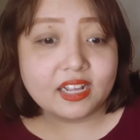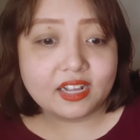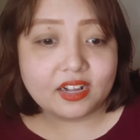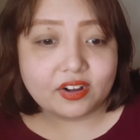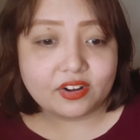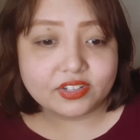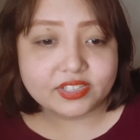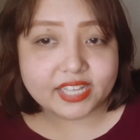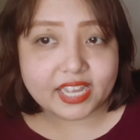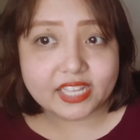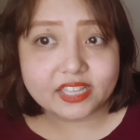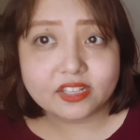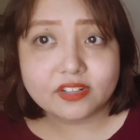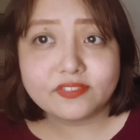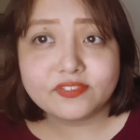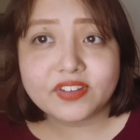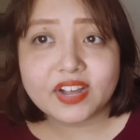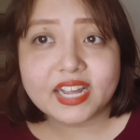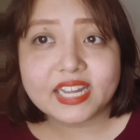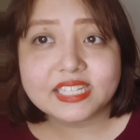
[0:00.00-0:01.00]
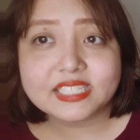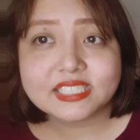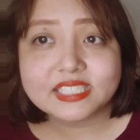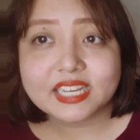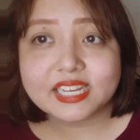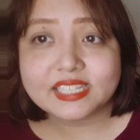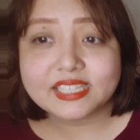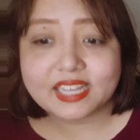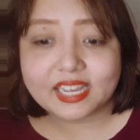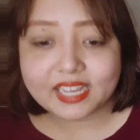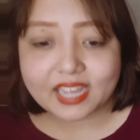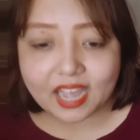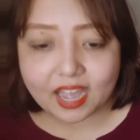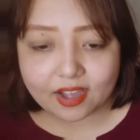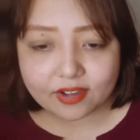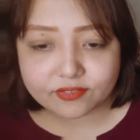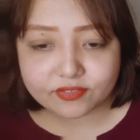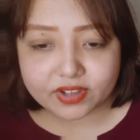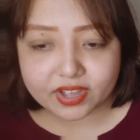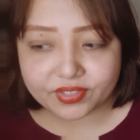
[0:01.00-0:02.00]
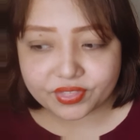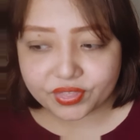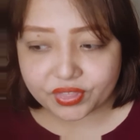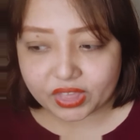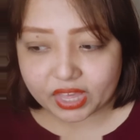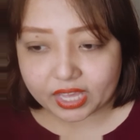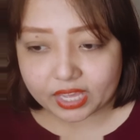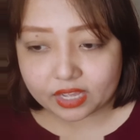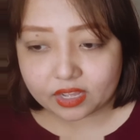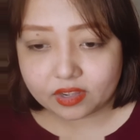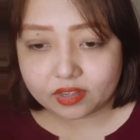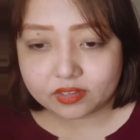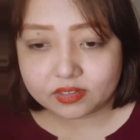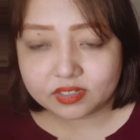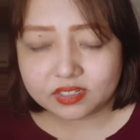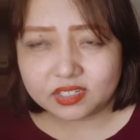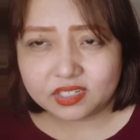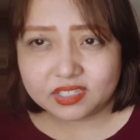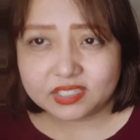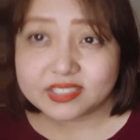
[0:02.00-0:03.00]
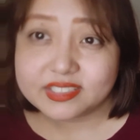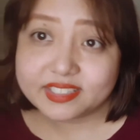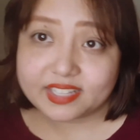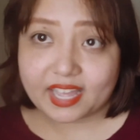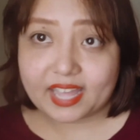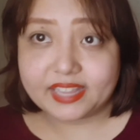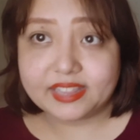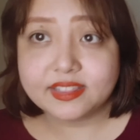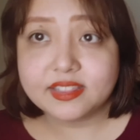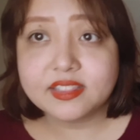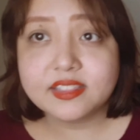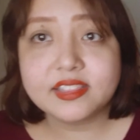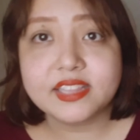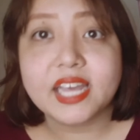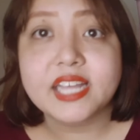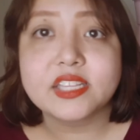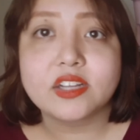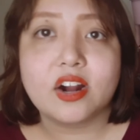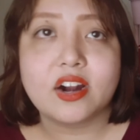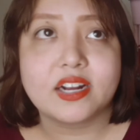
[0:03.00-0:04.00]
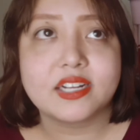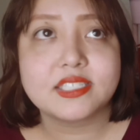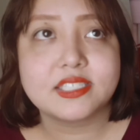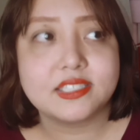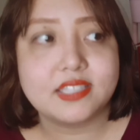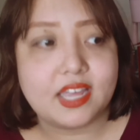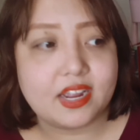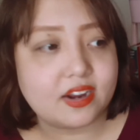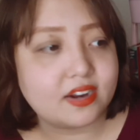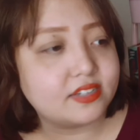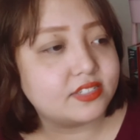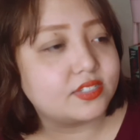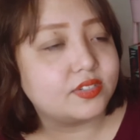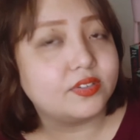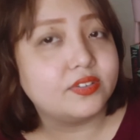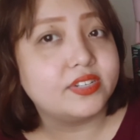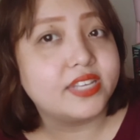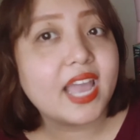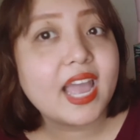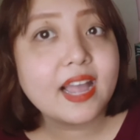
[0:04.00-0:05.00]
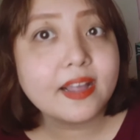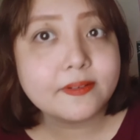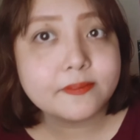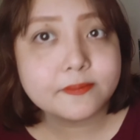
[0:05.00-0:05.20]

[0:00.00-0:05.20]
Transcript: Edelweiss, and I have, I think, 10 arcs there. So yeah.